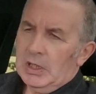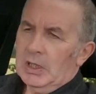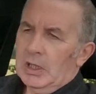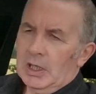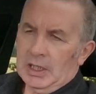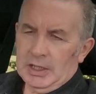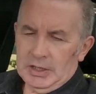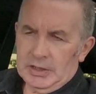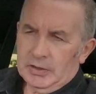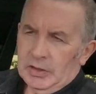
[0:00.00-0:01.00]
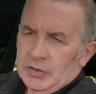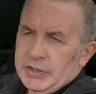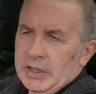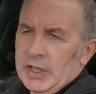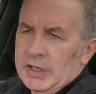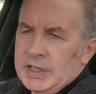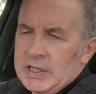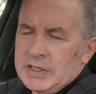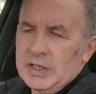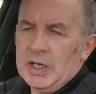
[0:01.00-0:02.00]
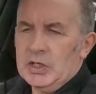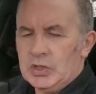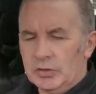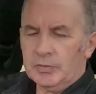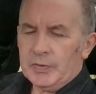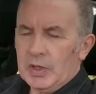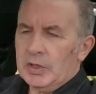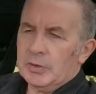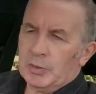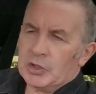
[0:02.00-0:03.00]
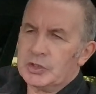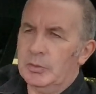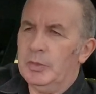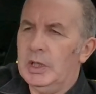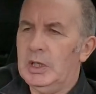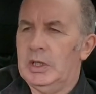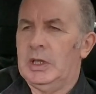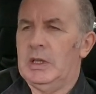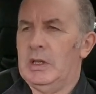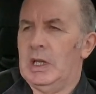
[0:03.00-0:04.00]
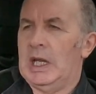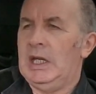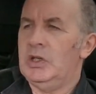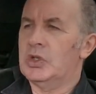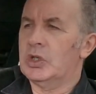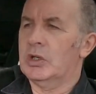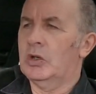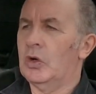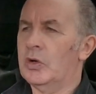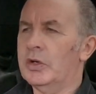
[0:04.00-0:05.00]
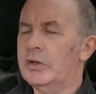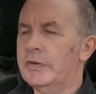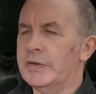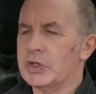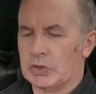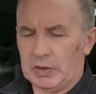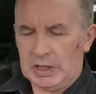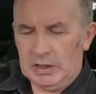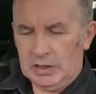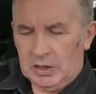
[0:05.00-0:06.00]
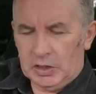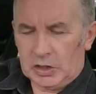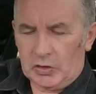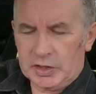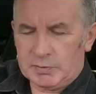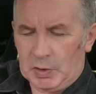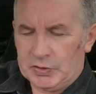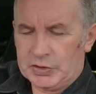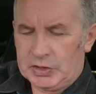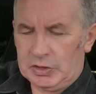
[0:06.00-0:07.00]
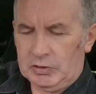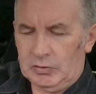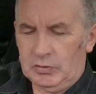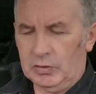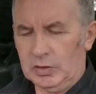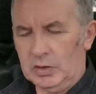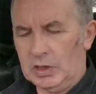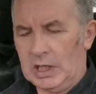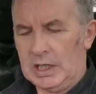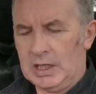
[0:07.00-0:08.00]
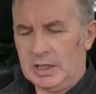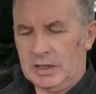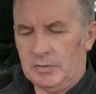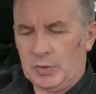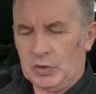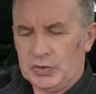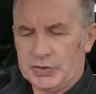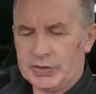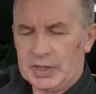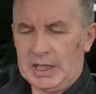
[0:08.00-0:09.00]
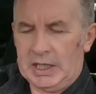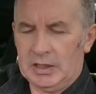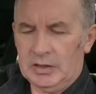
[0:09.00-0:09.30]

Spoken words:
and you see their destination at the bottom. Each corner of the screen corresponds to the buttons here.